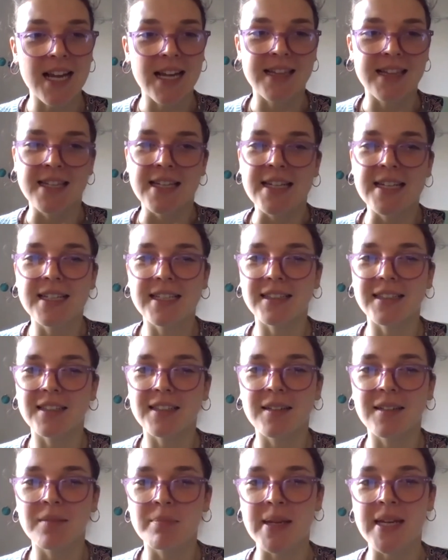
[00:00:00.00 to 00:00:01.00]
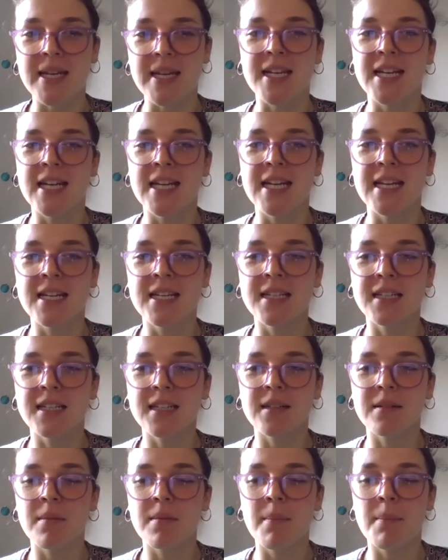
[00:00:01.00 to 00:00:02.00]
I think being
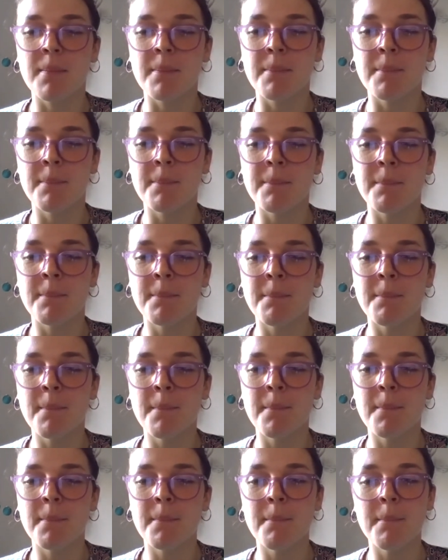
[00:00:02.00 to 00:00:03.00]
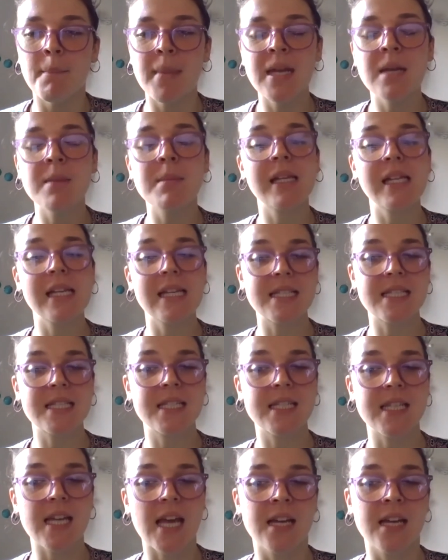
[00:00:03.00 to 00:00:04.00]

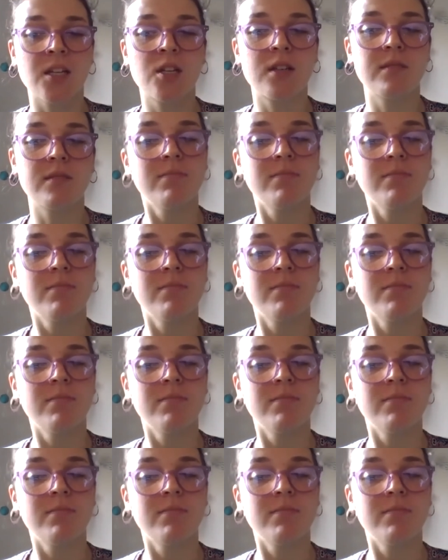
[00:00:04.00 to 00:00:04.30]
minimalist and